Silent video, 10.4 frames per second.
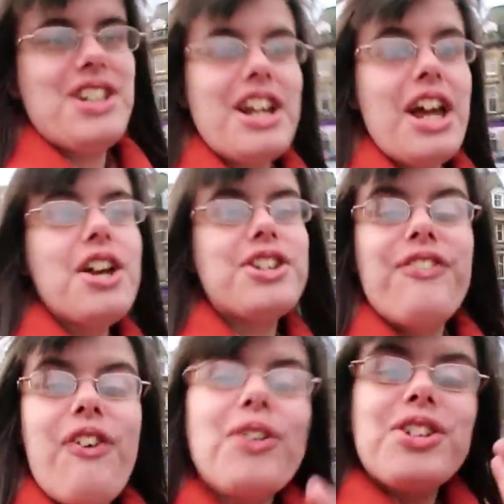She did. She
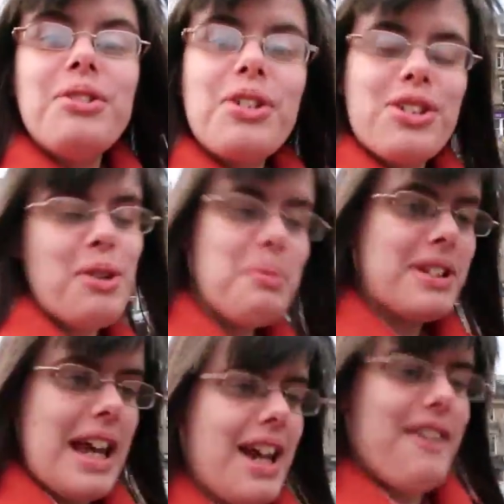thought she looked stupid
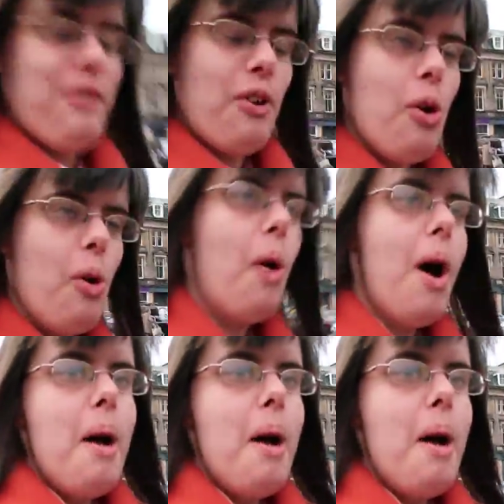taking a photo,